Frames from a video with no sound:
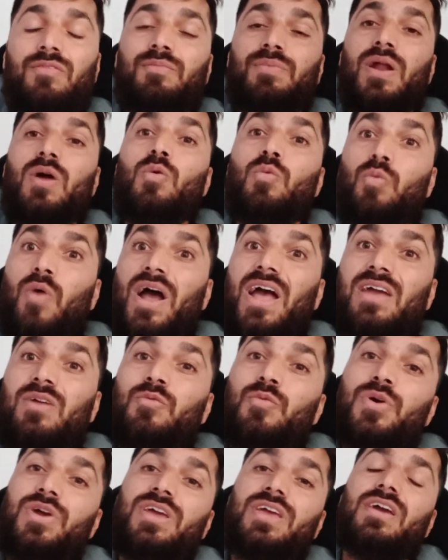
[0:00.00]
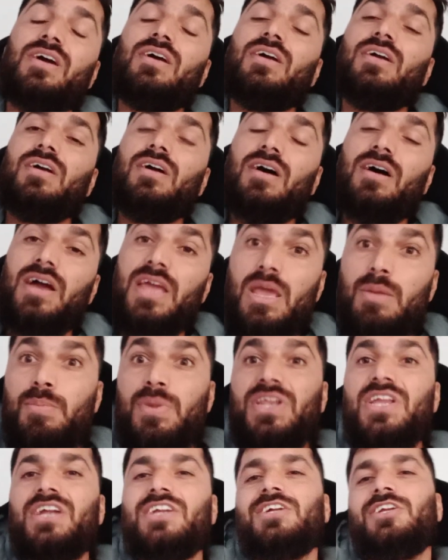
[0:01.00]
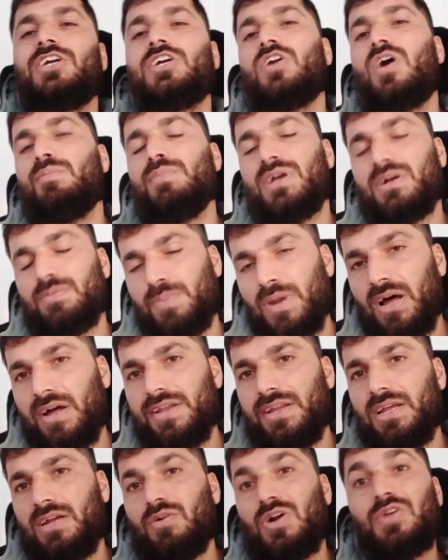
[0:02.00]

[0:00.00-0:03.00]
from where we imitated economic planning,